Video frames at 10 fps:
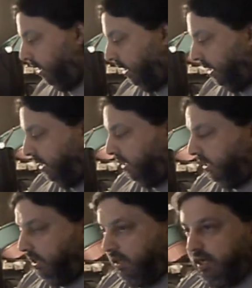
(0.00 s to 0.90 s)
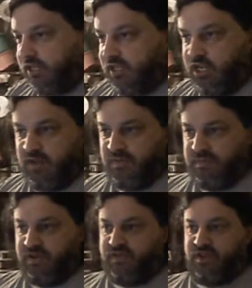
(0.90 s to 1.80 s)
And it's going to
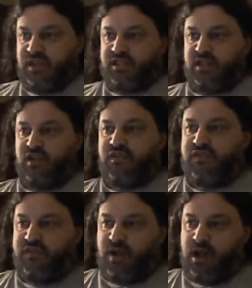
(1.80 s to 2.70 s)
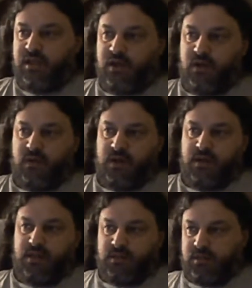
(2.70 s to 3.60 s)
it's going to
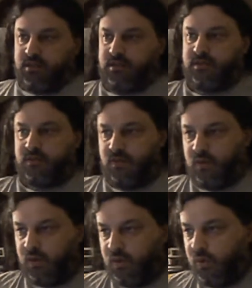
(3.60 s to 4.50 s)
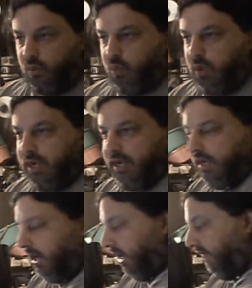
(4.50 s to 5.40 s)
follow uh, what
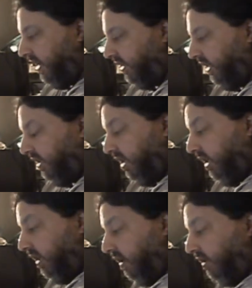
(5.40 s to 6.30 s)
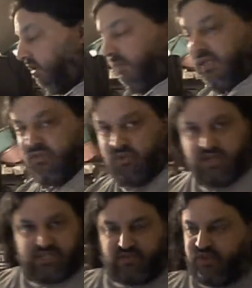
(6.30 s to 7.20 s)
I've actually done here. It's going to be sort
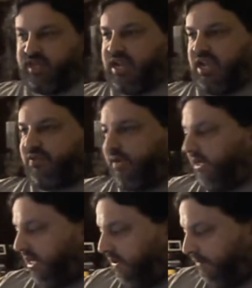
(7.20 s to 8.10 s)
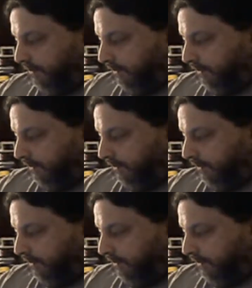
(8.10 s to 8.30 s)
of like a screencast right now.